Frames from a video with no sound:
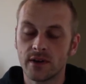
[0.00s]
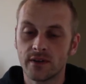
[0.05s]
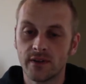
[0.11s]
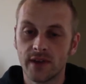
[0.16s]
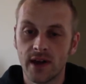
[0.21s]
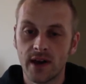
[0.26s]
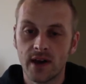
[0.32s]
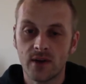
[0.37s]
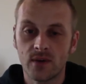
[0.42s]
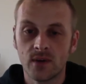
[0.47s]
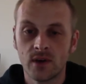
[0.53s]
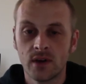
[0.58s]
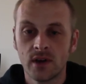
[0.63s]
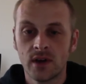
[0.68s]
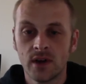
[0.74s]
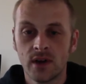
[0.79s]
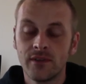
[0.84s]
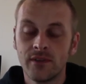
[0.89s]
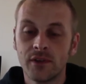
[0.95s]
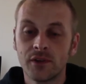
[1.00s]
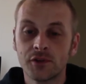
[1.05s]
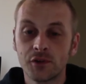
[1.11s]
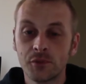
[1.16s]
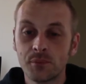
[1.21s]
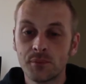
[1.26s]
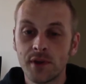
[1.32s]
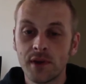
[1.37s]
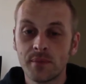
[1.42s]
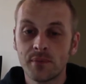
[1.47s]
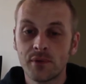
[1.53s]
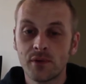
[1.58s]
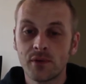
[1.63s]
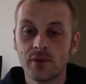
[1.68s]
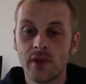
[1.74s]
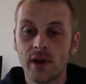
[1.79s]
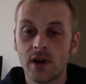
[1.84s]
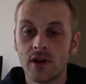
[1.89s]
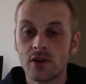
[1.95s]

Now, some people that